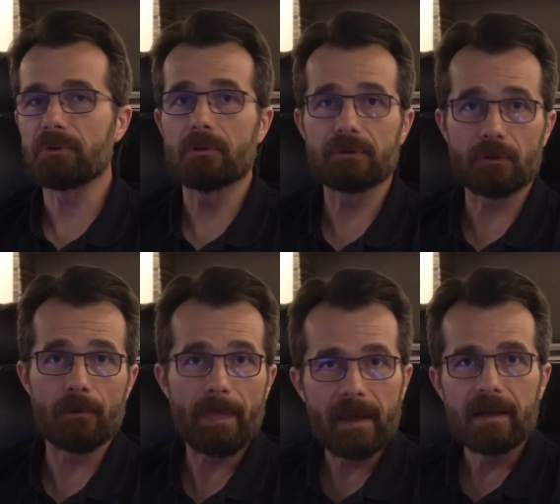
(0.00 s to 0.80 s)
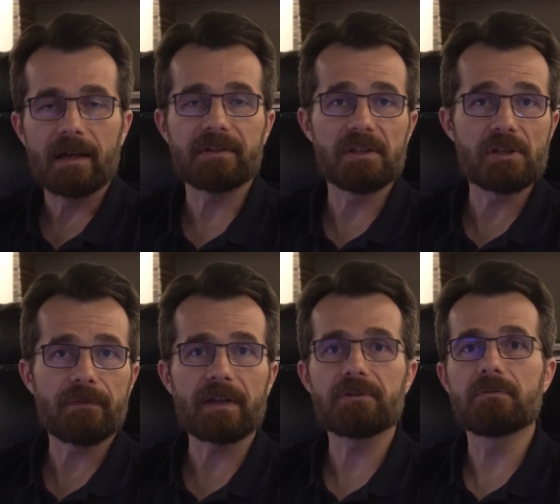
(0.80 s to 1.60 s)
but also at each
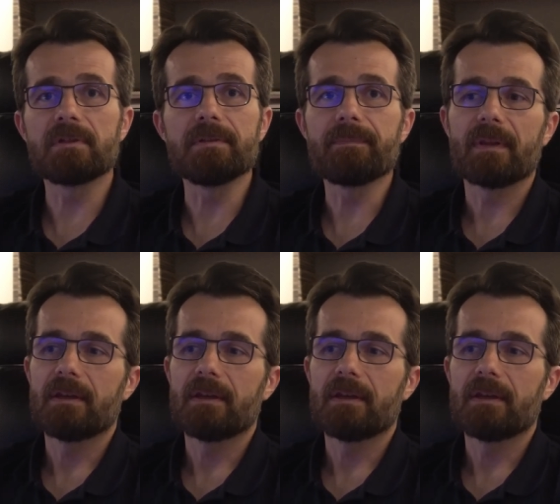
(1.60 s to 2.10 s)
factory,